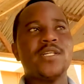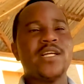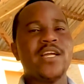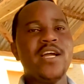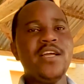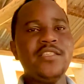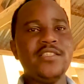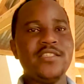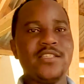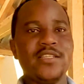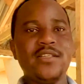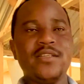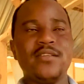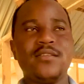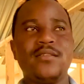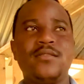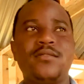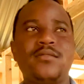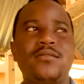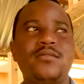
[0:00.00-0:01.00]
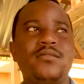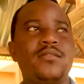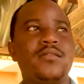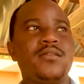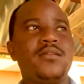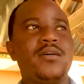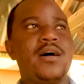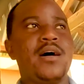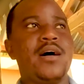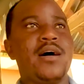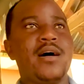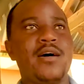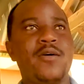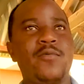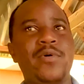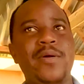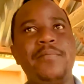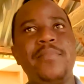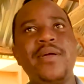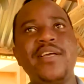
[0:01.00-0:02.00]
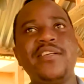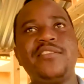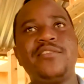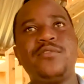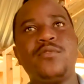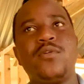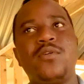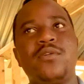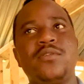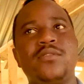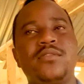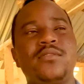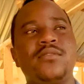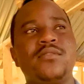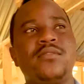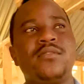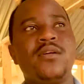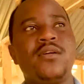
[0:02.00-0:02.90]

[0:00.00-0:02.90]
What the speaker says: Kenchic, we base on